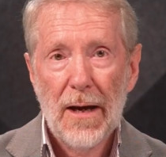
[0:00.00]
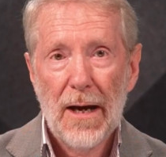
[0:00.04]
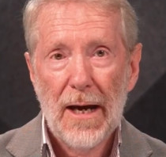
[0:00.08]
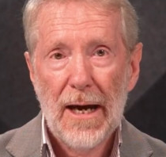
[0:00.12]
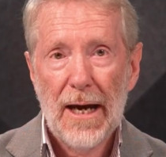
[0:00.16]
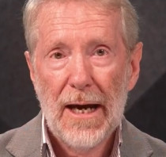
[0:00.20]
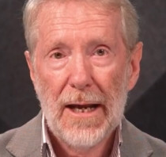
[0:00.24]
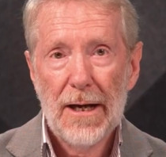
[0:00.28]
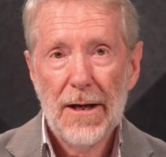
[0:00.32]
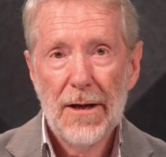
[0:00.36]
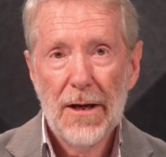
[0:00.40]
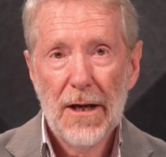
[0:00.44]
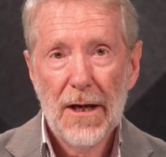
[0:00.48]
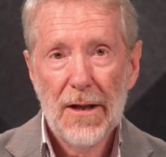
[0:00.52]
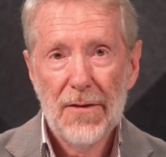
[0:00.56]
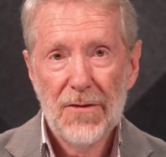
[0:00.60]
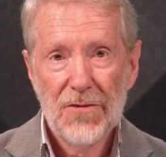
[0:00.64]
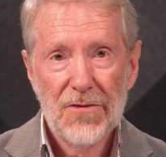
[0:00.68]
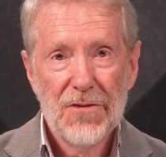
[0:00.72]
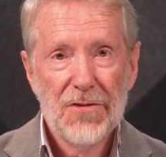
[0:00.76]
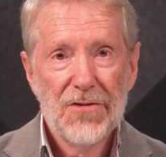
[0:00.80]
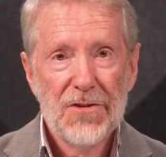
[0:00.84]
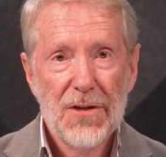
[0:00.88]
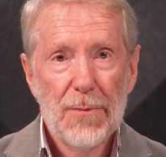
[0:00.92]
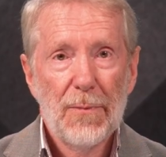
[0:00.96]
And uh,
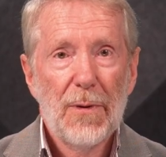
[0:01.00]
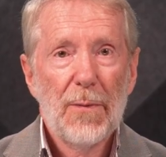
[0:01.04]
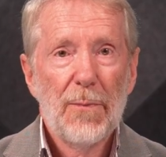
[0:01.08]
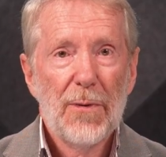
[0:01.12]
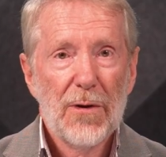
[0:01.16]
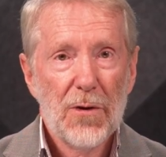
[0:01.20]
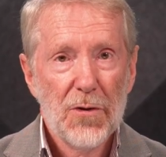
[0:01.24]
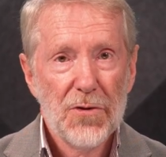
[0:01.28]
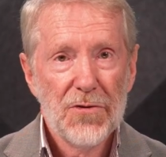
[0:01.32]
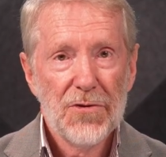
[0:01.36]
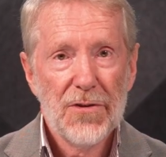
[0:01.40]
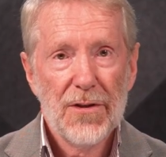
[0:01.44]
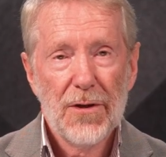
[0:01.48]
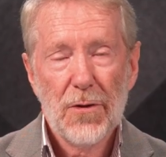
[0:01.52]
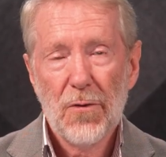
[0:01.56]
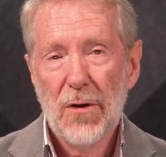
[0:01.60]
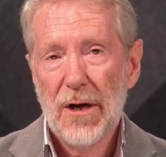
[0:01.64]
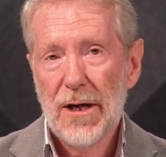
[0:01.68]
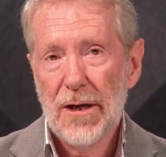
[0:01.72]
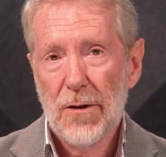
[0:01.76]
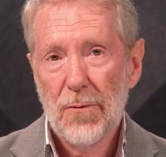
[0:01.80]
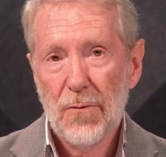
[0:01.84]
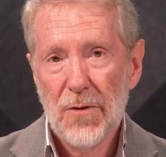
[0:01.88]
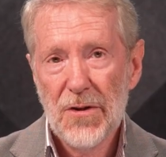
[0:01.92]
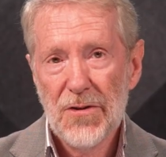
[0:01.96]
this is simply because of the
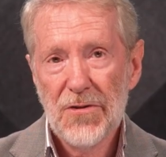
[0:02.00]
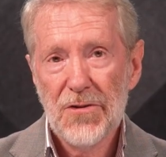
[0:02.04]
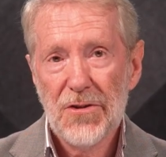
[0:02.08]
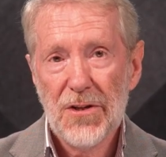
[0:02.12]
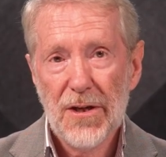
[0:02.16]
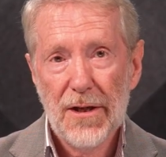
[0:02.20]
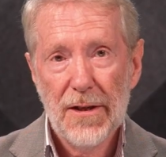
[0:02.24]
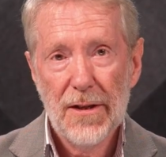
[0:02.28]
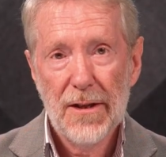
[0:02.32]
greater risk